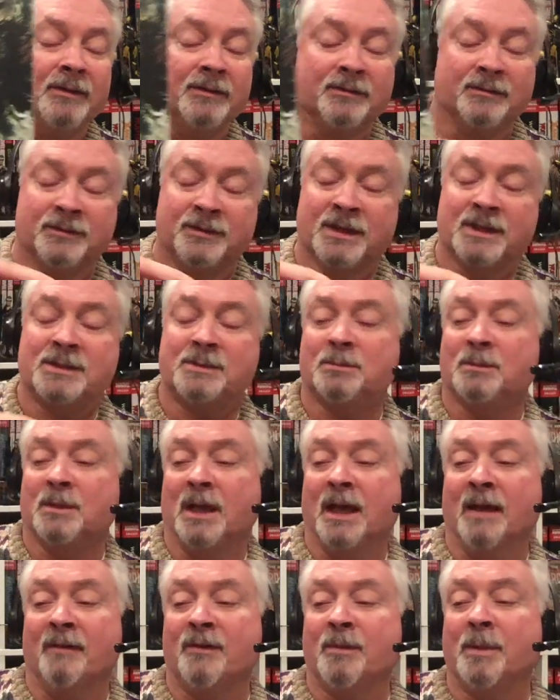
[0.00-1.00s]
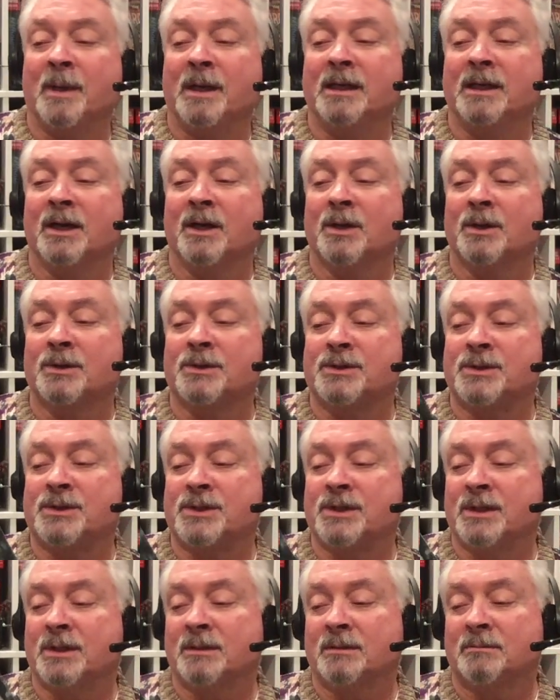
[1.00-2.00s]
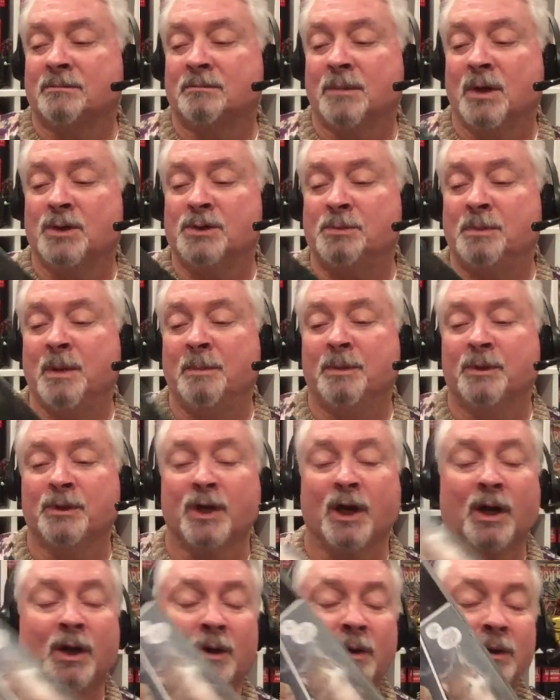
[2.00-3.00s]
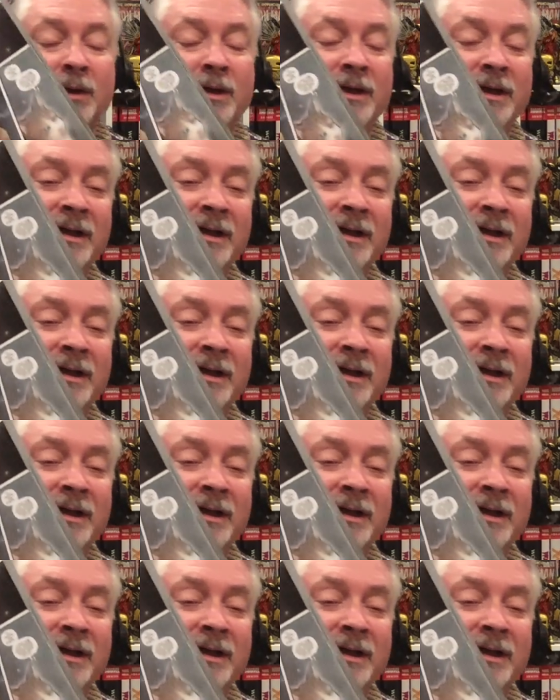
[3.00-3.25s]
This, everybody knows, most people know,